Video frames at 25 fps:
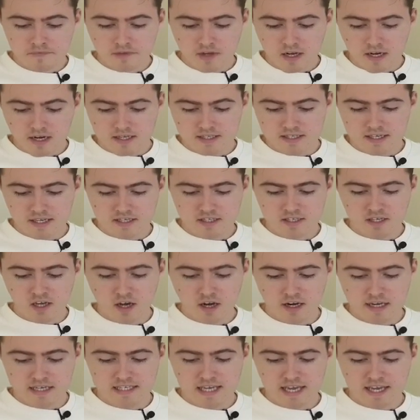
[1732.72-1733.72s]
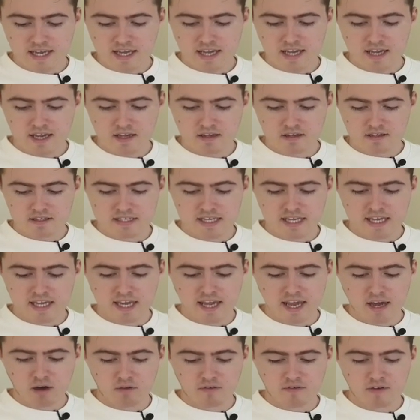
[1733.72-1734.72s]
Elise says, certainly
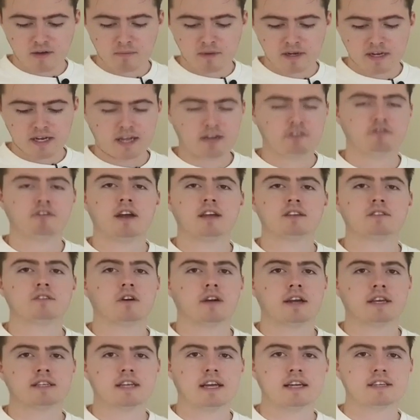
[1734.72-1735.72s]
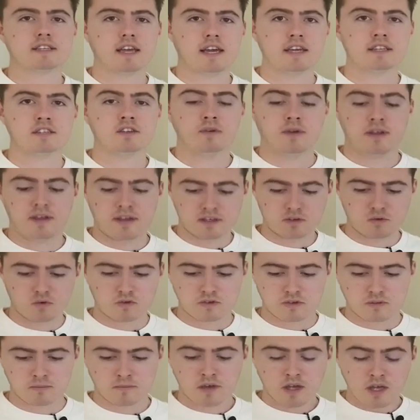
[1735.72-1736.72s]
seeking health vitamin D. Great, so I guess that has K2 in, that's
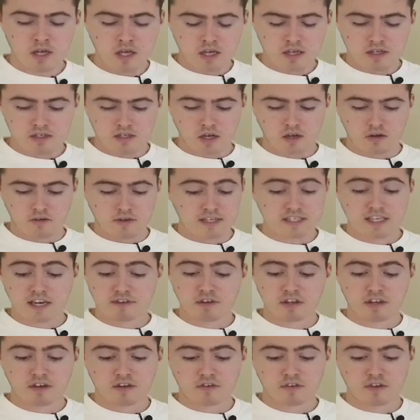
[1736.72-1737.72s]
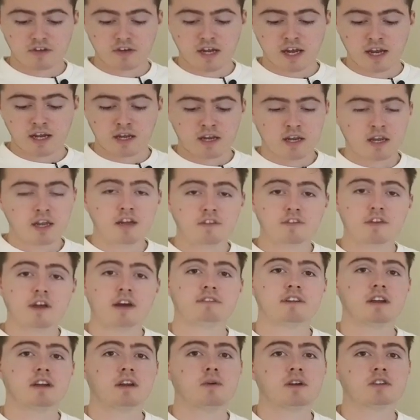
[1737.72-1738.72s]
awesome. So that's everything for today. If you
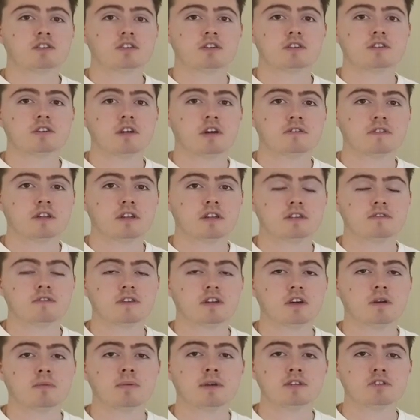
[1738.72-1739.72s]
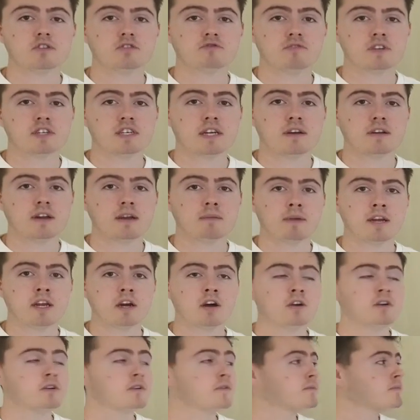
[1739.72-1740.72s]
have any questions after this video, please just reach out and let me
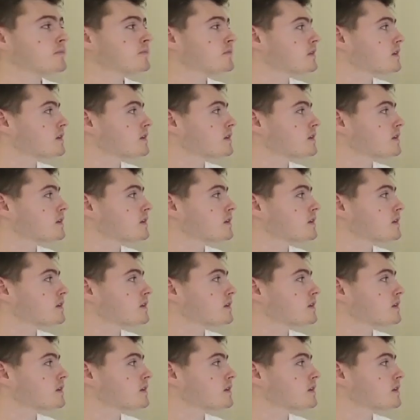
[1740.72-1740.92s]
know.